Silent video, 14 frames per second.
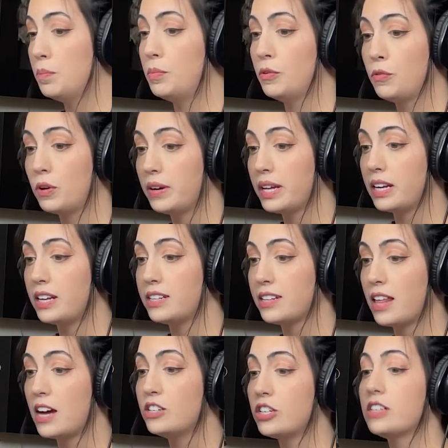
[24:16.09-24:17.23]
before we get into
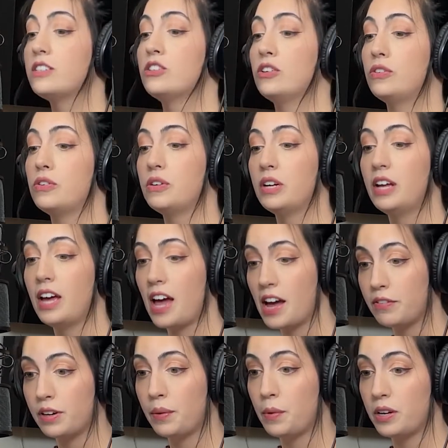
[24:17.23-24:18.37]
that, just so
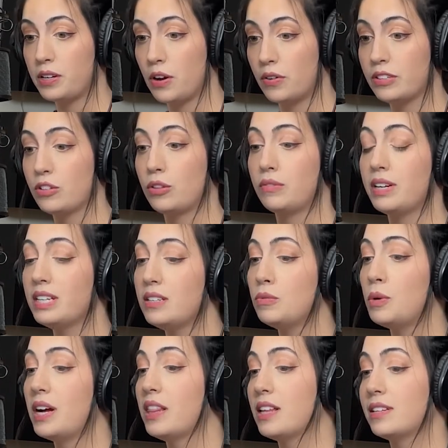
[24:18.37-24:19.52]
everyone knows, the reason
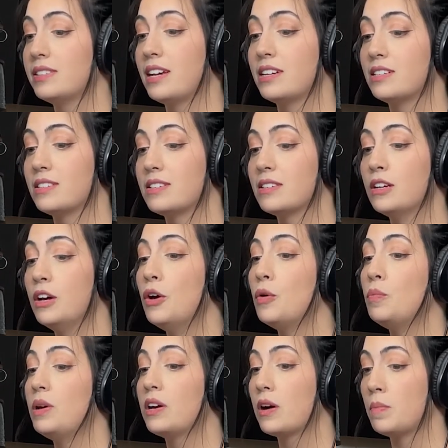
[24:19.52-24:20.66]
why this has
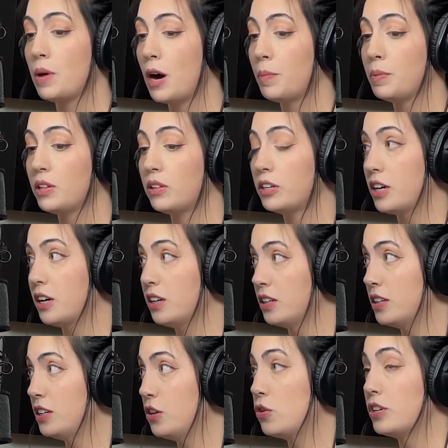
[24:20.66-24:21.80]
become popular
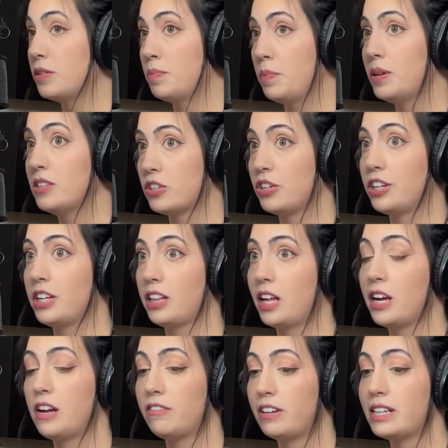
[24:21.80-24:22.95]
or been
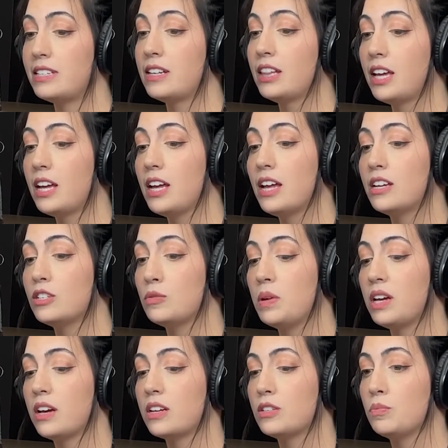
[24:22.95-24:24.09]
circulating recently is
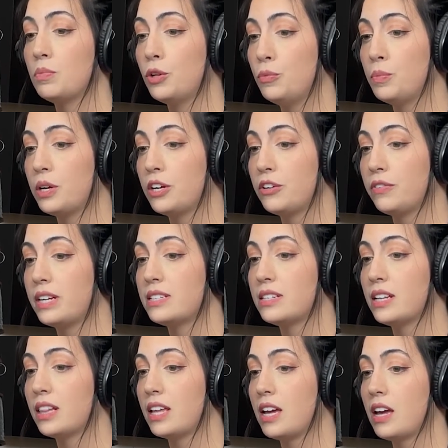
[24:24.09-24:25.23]
because Bloomberg
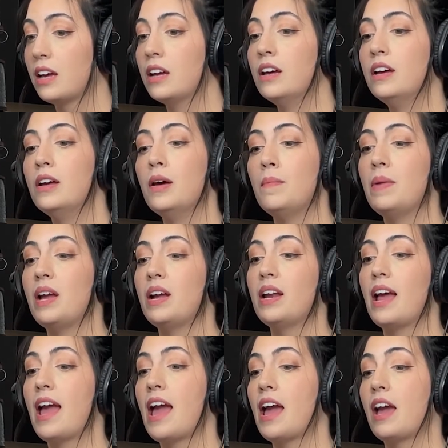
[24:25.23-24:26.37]
recently made
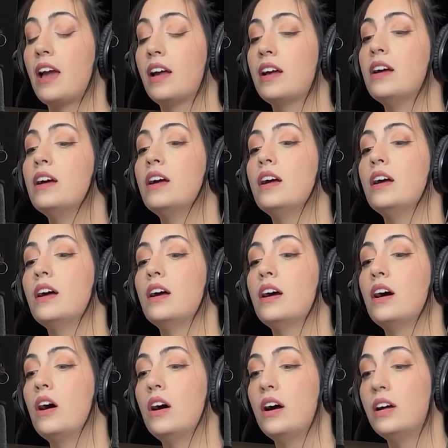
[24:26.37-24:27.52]

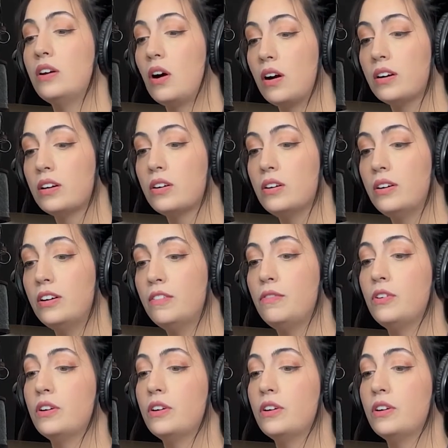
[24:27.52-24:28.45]
an article